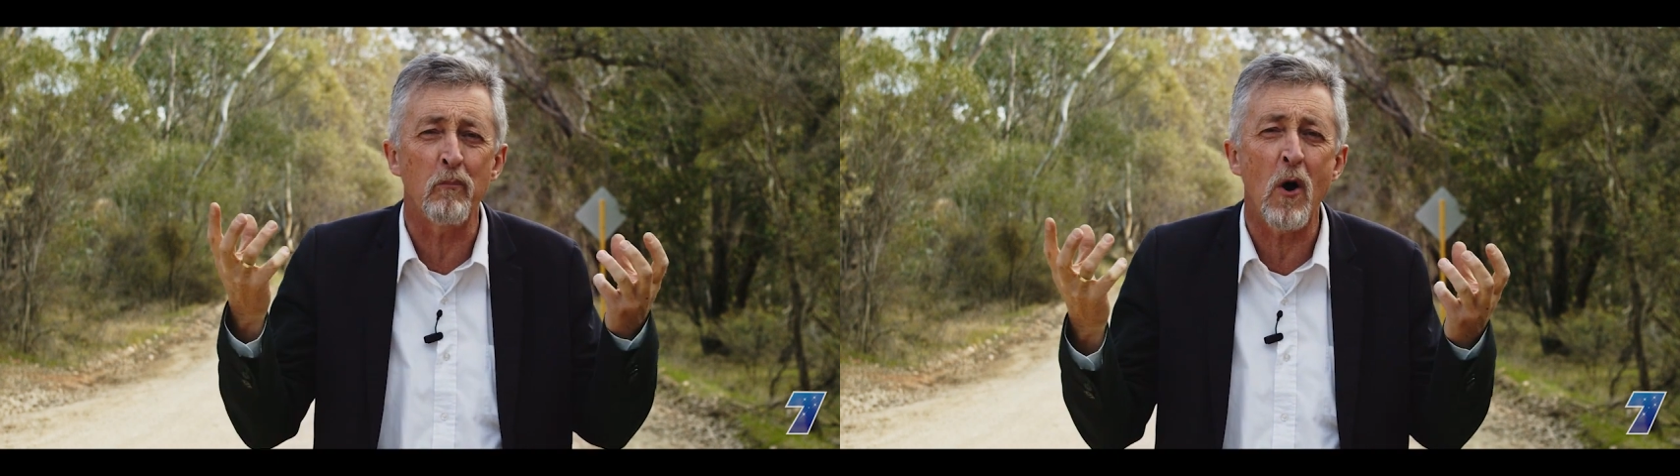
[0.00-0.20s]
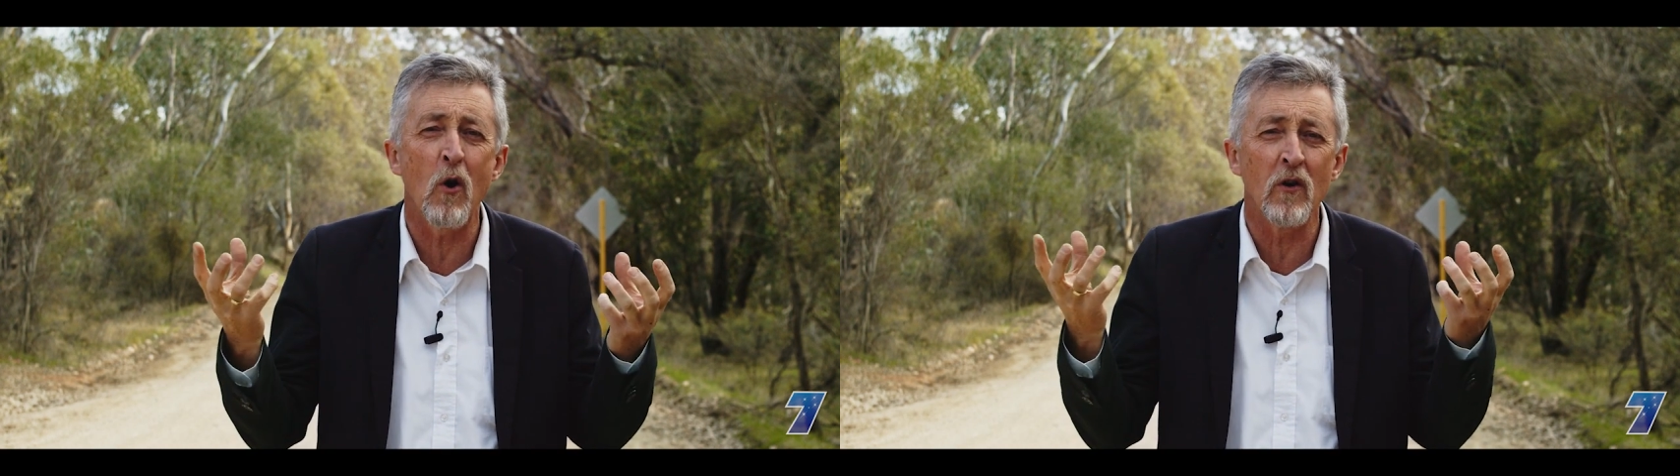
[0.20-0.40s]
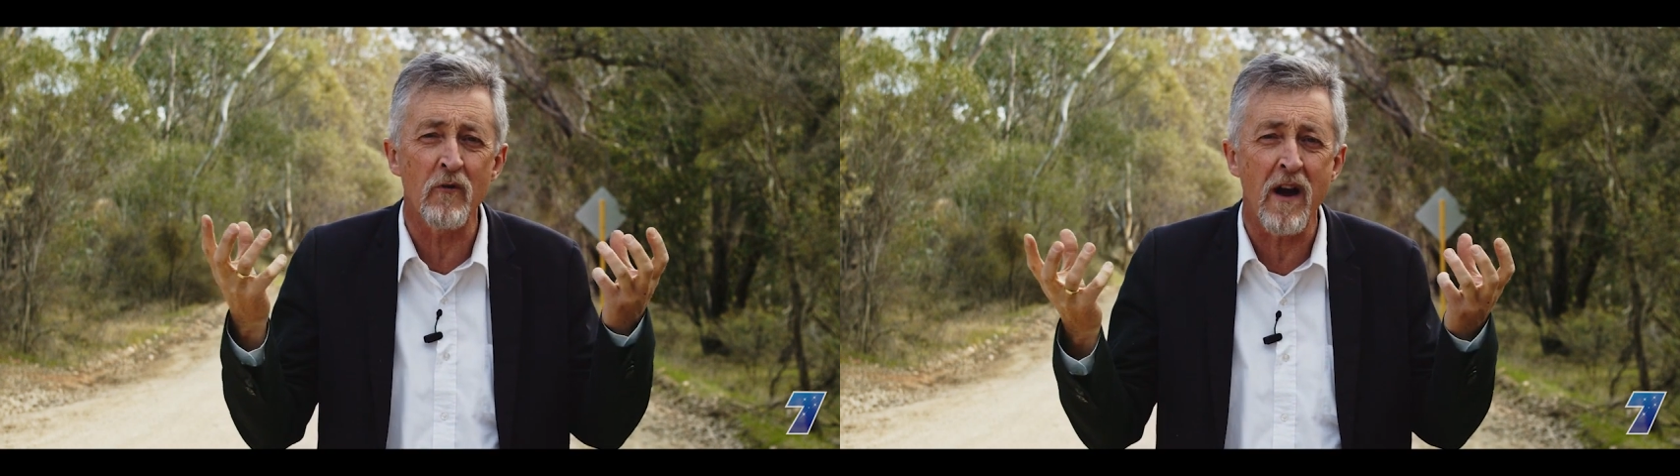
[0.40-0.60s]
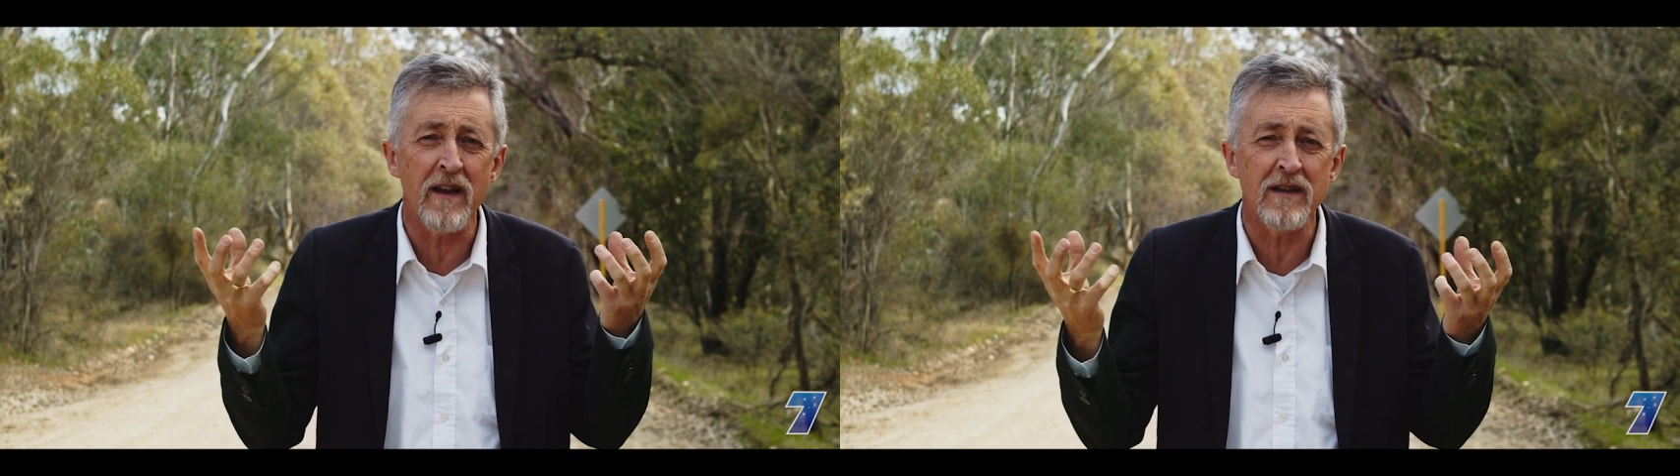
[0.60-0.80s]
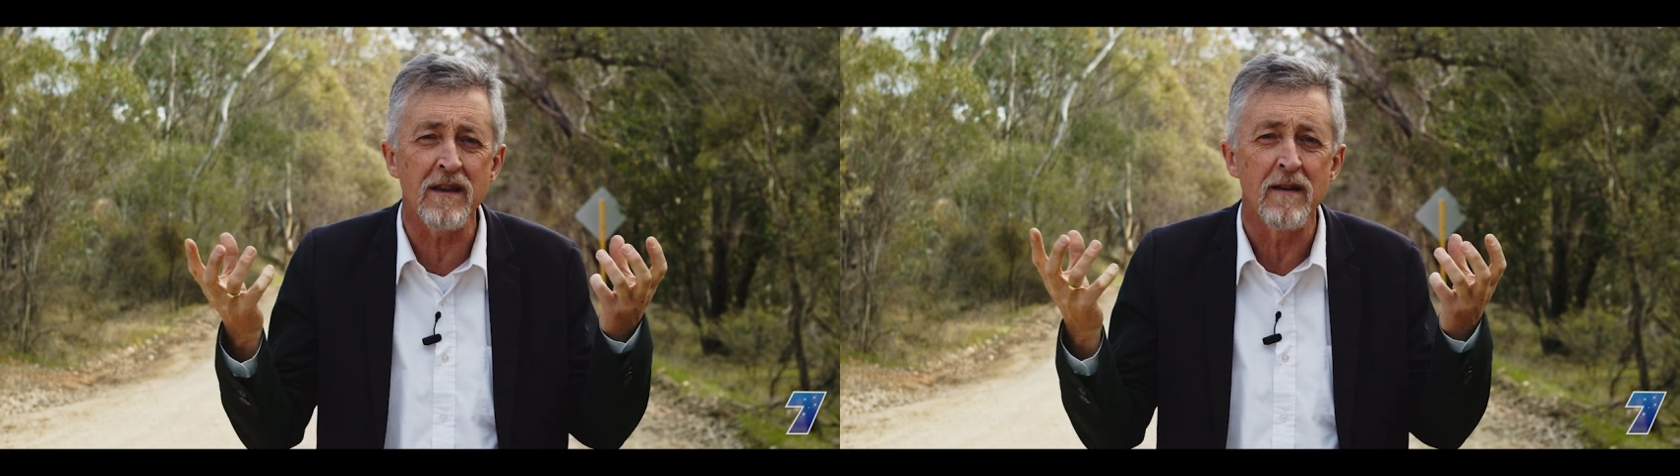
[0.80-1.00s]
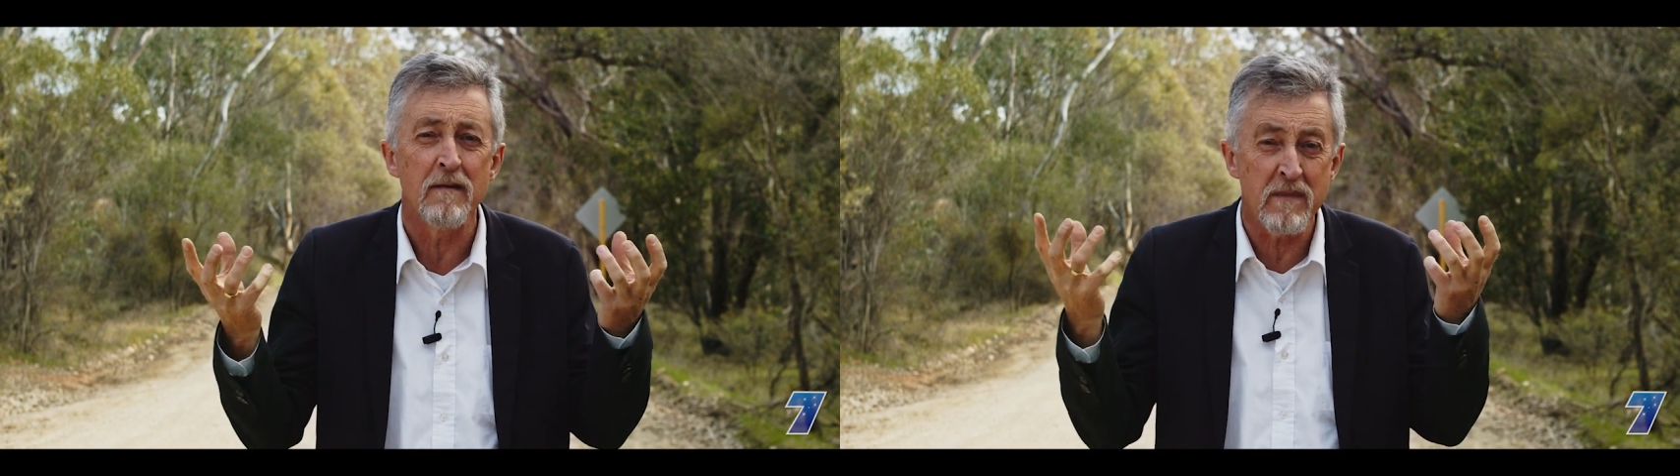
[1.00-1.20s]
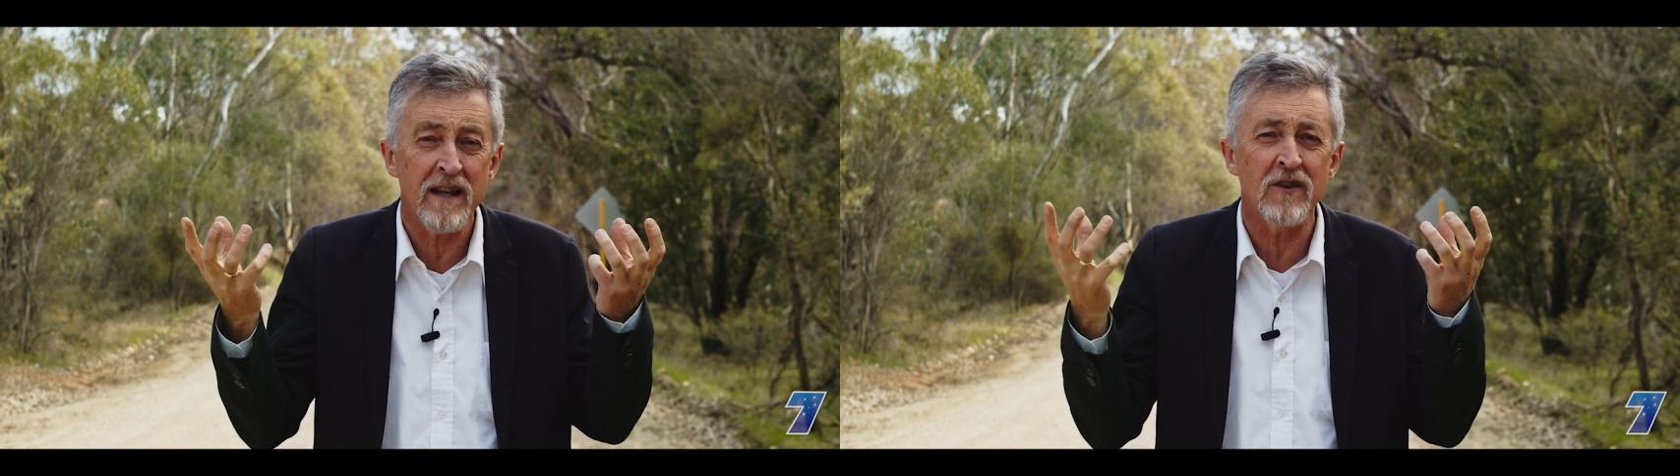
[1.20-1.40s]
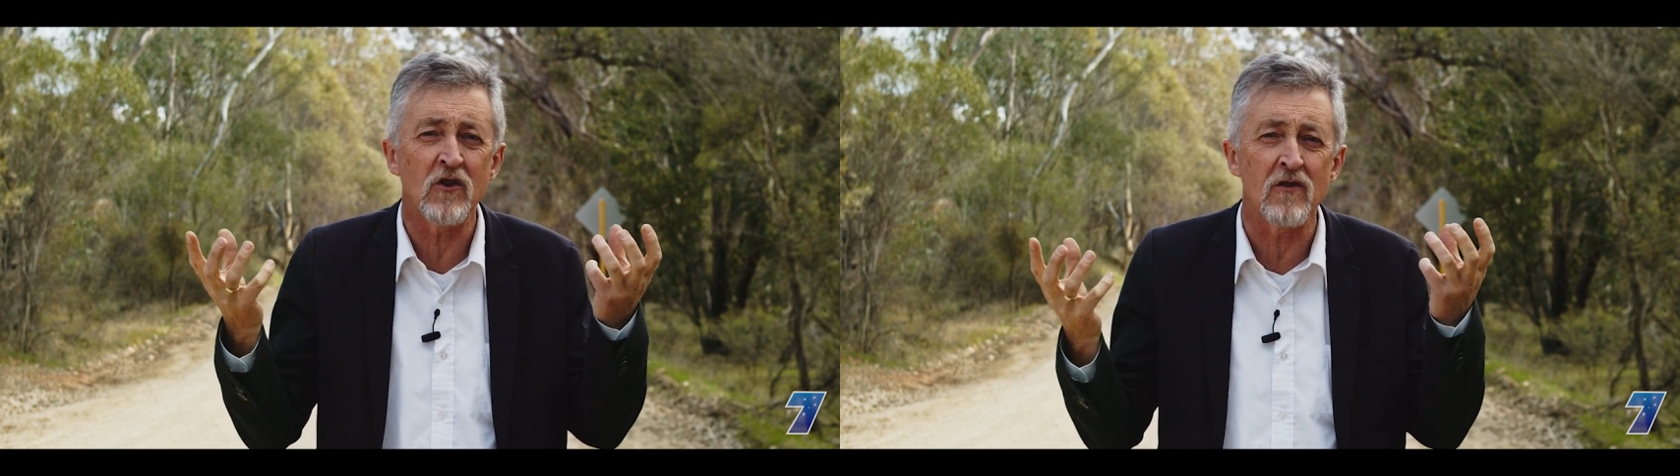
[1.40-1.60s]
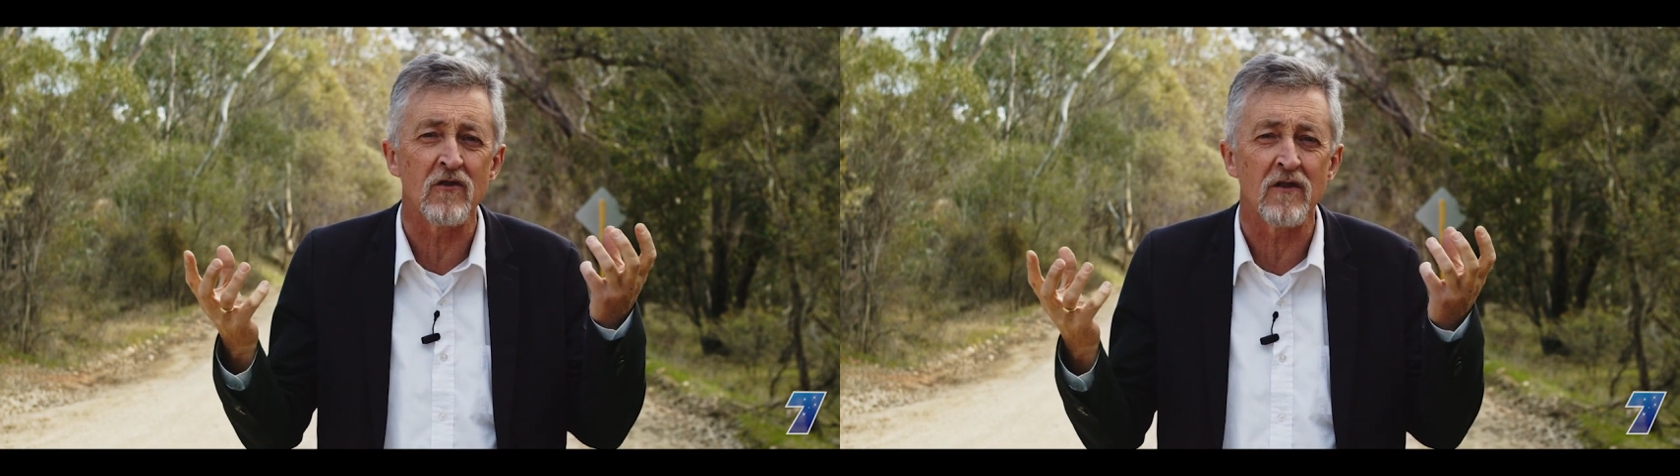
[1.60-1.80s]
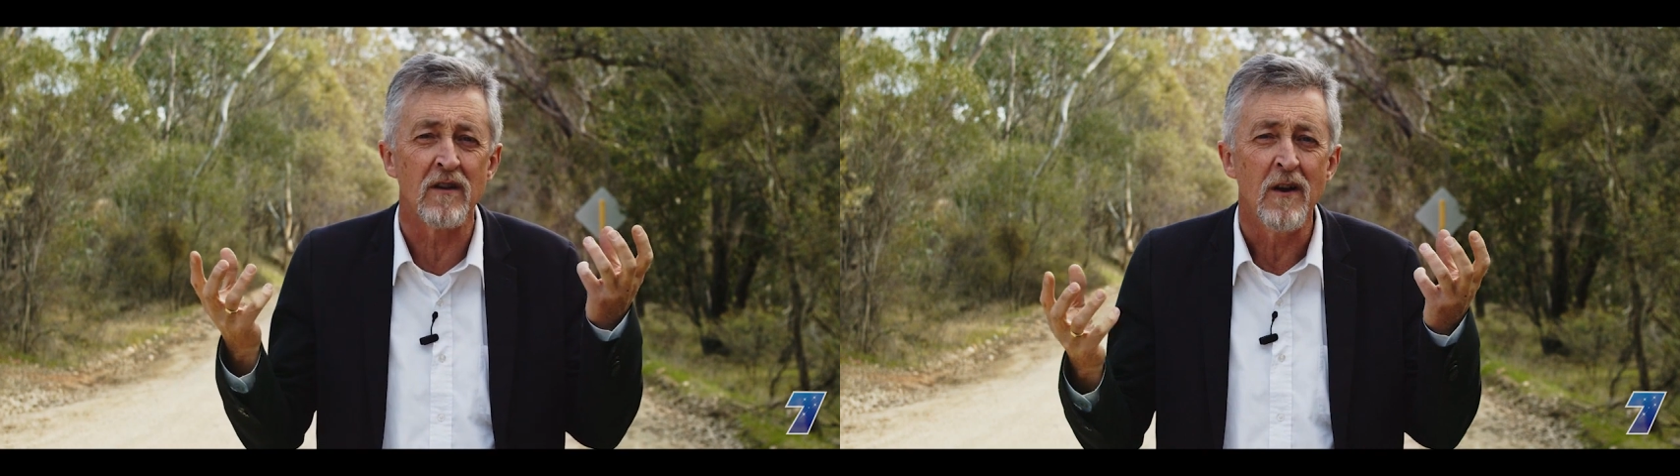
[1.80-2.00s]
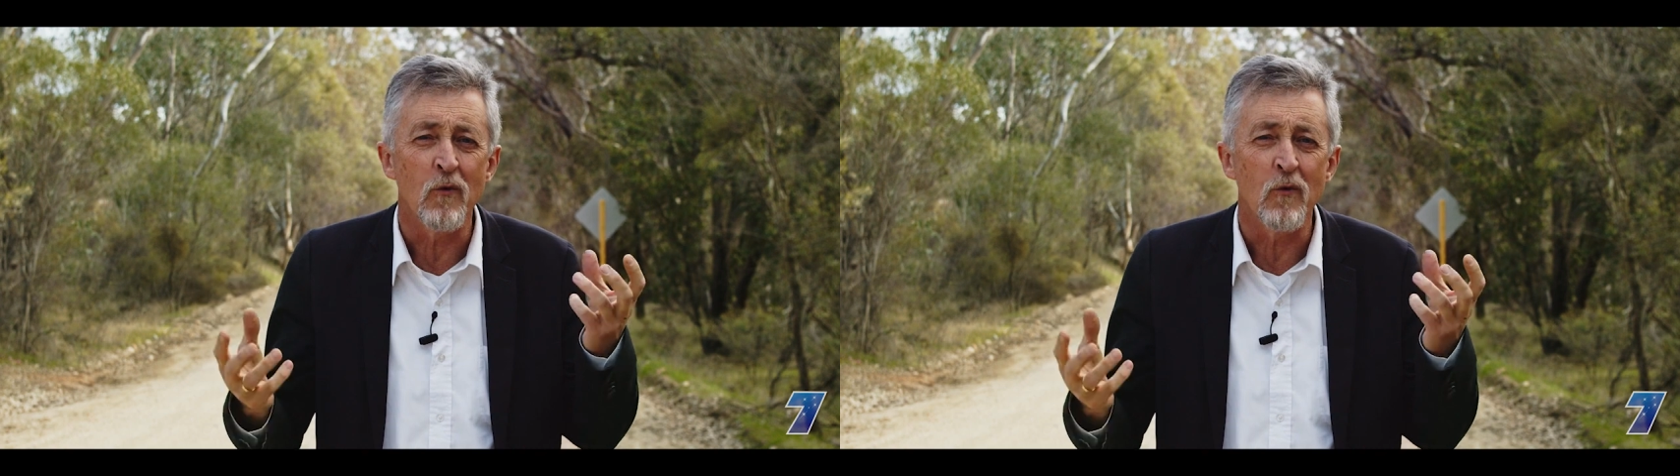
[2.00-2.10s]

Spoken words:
polarizing messages.